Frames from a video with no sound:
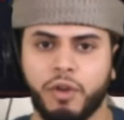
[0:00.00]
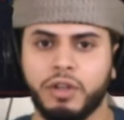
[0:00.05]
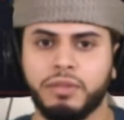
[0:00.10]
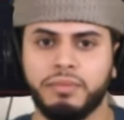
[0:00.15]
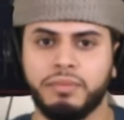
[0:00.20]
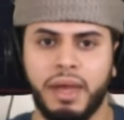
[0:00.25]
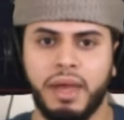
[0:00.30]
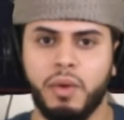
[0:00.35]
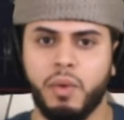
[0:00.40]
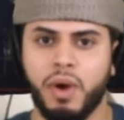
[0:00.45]
Floyd
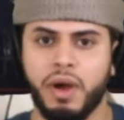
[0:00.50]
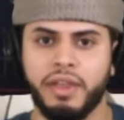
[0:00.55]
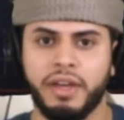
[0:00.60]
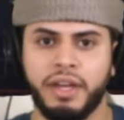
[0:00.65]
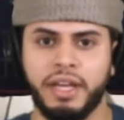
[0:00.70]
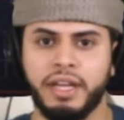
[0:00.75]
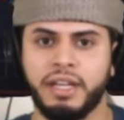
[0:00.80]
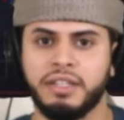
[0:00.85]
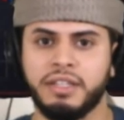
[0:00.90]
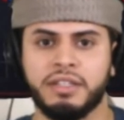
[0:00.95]
Mayweather
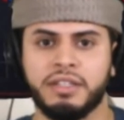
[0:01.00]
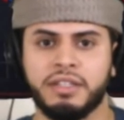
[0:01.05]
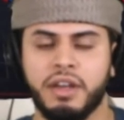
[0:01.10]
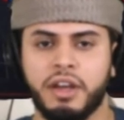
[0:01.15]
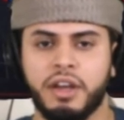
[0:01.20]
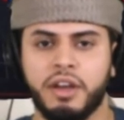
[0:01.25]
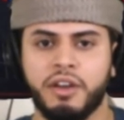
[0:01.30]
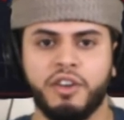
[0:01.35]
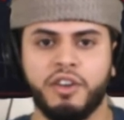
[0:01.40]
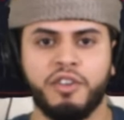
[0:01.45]
is
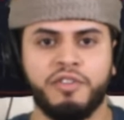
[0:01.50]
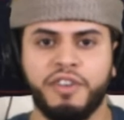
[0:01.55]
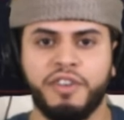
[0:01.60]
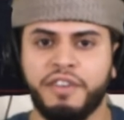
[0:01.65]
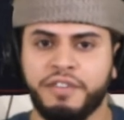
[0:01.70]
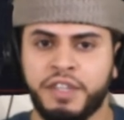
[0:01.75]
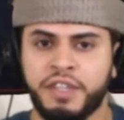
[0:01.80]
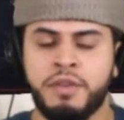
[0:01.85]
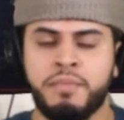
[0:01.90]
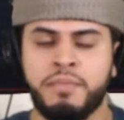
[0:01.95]

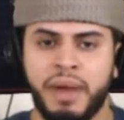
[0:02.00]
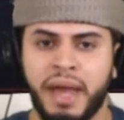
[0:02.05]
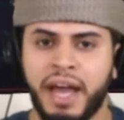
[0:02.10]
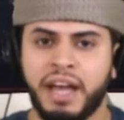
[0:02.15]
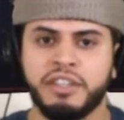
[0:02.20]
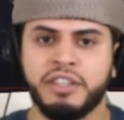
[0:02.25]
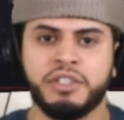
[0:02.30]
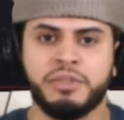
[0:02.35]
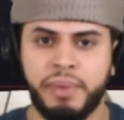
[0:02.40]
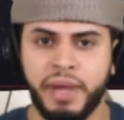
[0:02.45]
50
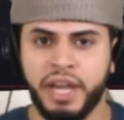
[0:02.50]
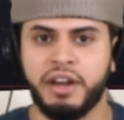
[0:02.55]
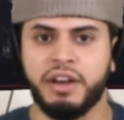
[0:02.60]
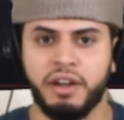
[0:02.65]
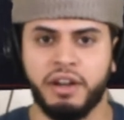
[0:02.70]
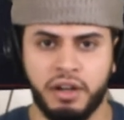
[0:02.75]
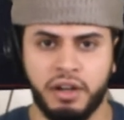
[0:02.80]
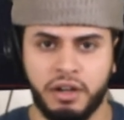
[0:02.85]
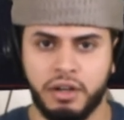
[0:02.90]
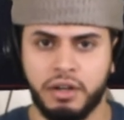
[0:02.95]
pounds
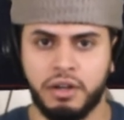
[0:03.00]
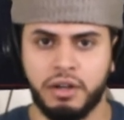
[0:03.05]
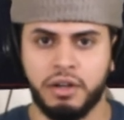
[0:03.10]
bigger